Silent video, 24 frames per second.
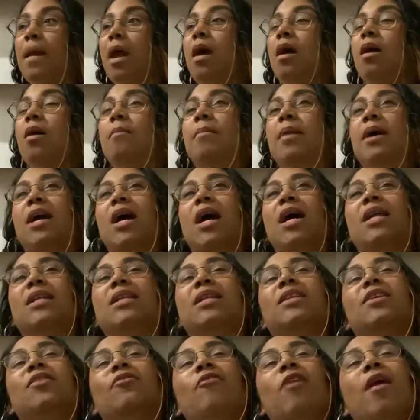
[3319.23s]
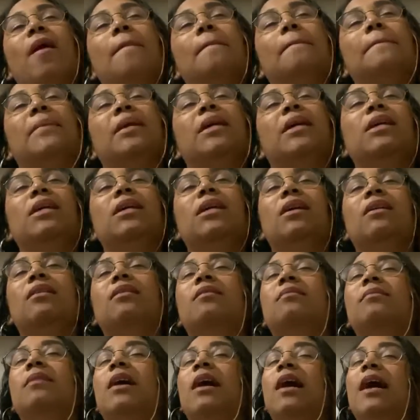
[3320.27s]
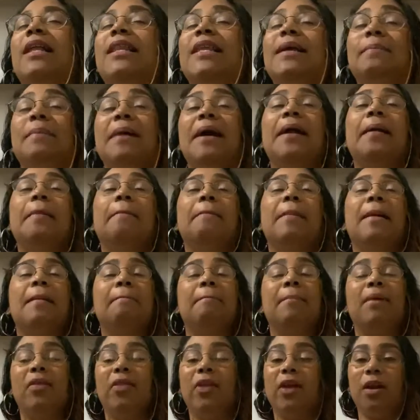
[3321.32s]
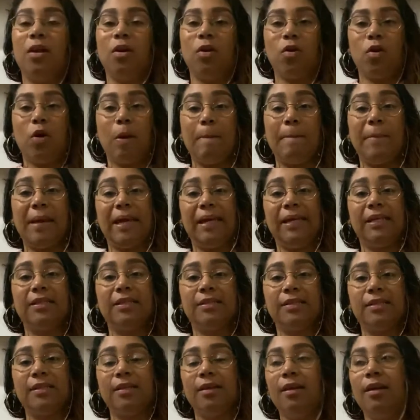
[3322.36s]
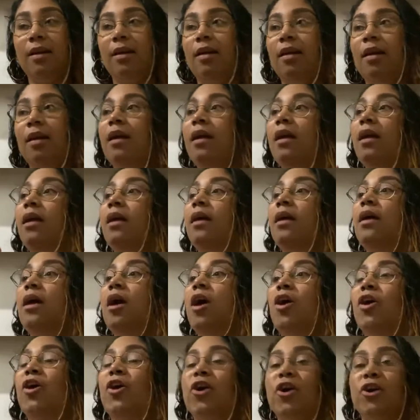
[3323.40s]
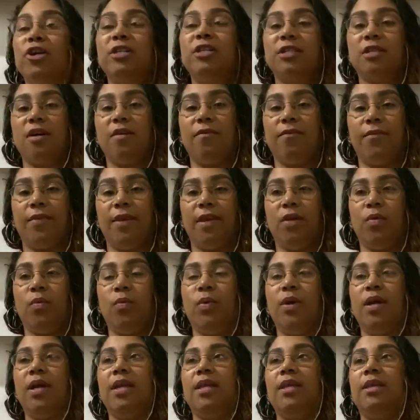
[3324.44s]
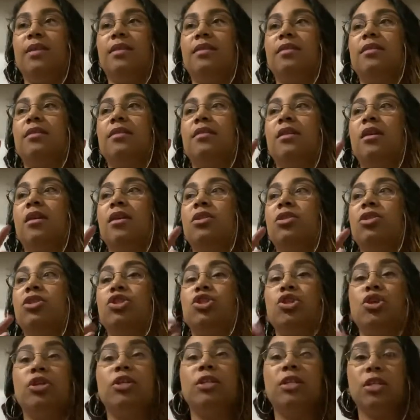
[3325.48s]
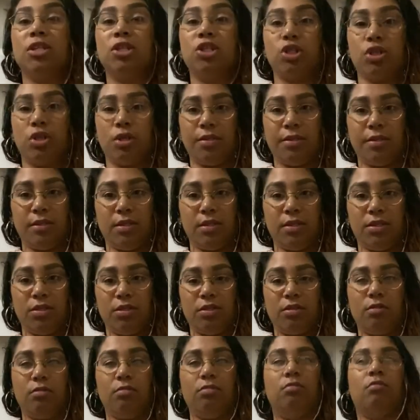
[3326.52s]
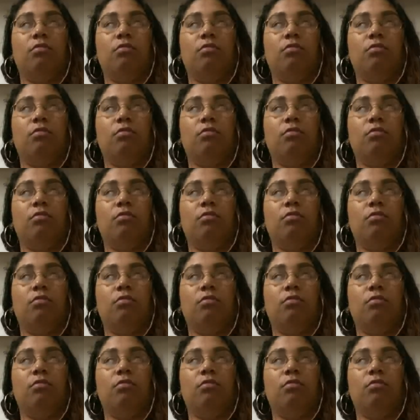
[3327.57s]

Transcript: Oh my God. And then the ground meat. Oh my God. And then my mother-in-law makes her stuffing with turkey sausage.